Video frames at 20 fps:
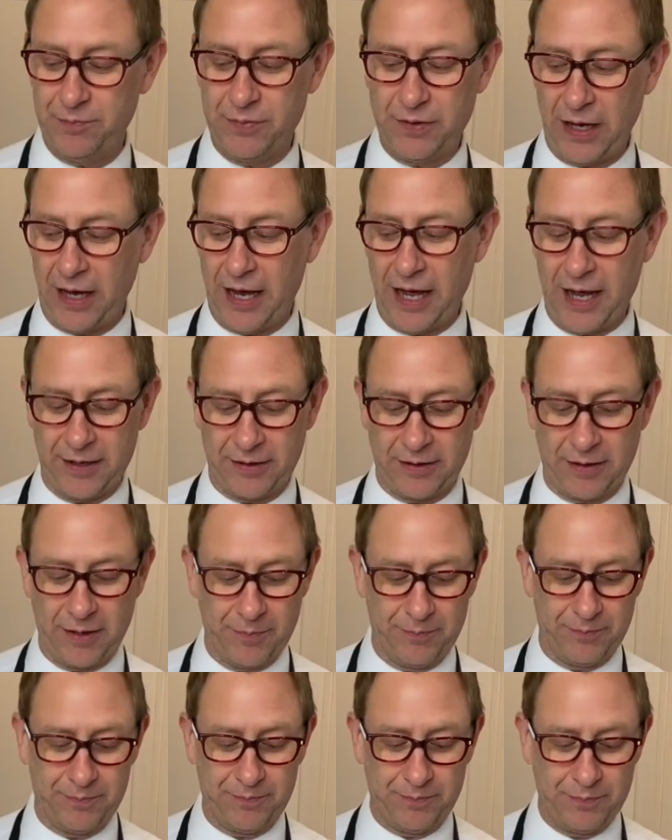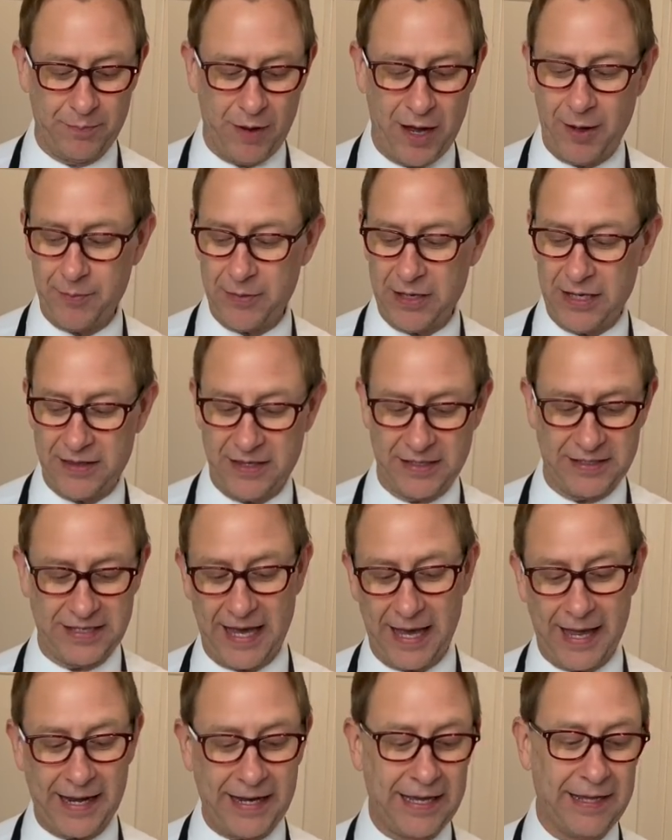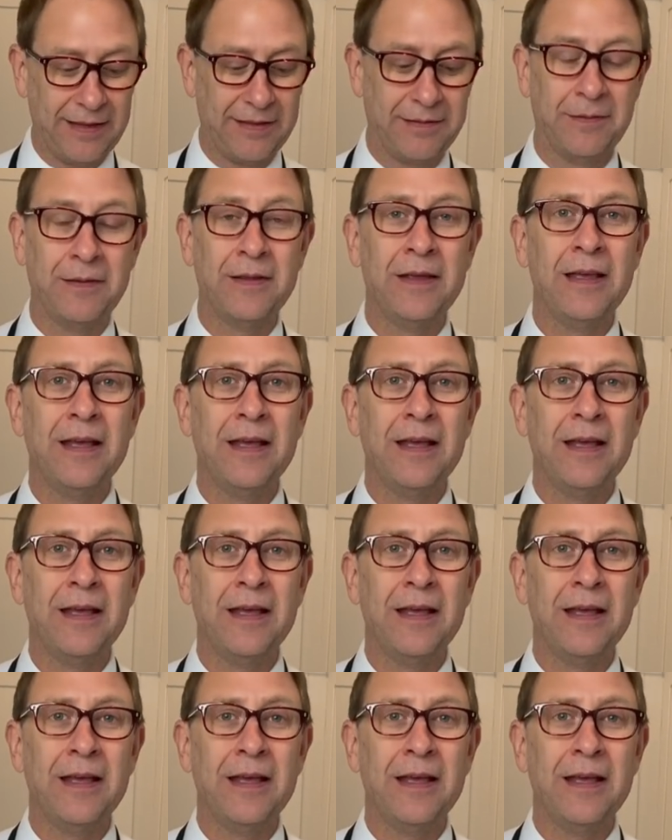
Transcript: I got the mommy, the daddy, and